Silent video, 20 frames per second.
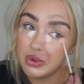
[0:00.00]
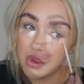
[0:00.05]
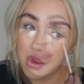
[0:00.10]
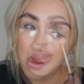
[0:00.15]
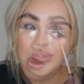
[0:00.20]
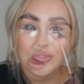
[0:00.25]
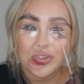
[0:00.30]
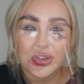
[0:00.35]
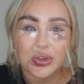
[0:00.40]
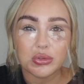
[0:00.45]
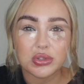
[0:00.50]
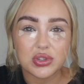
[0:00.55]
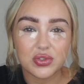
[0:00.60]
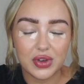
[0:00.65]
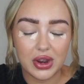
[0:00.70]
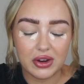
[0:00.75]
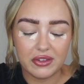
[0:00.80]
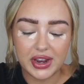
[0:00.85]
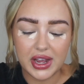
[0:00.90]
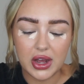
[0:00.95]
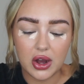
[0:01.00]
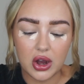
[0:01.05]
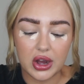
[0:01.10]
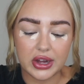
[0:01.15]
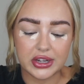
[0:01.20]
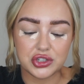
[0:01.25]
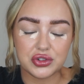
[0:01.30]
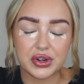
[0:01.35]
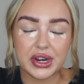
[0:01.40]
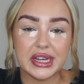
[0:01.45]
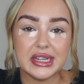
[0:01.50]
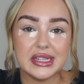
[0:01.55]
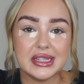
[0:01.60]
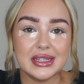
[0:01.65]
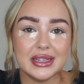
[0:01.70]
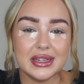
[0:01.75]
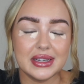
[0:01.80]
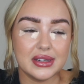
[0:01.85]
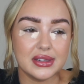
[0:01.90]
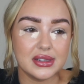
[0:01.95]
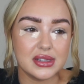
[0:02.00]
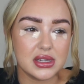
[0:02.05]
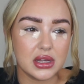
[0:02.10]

and it feels very hydrating.